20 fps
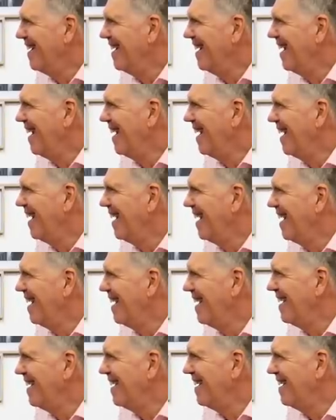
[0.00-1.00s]

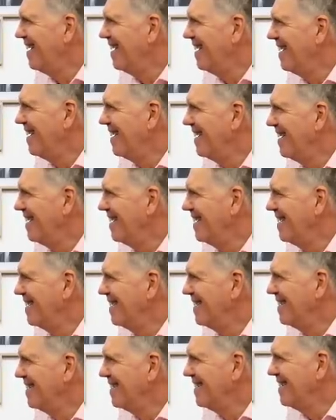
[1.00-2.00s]

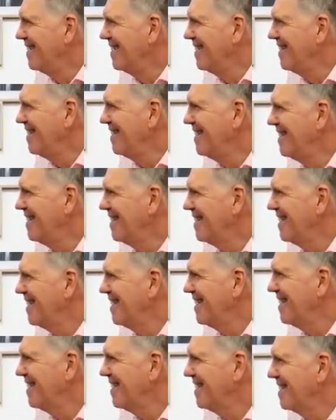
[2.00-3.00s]

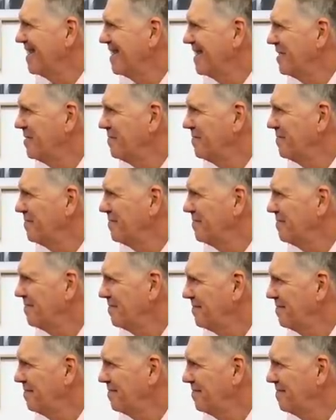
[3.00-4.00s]

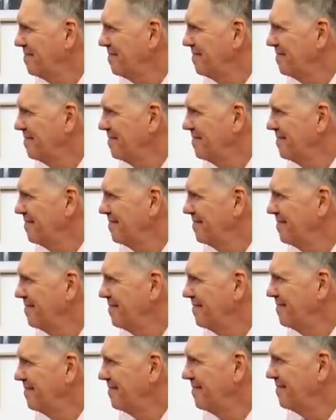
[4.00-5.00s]

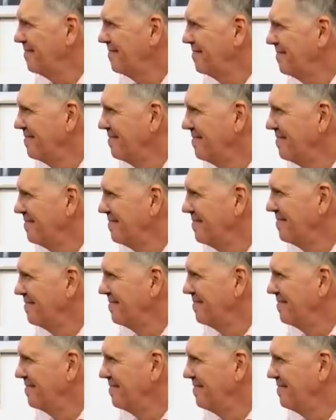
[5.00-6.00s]

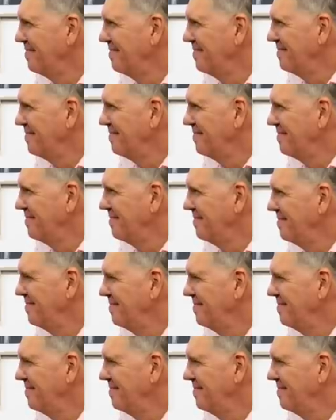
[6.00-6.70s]
(not speaking)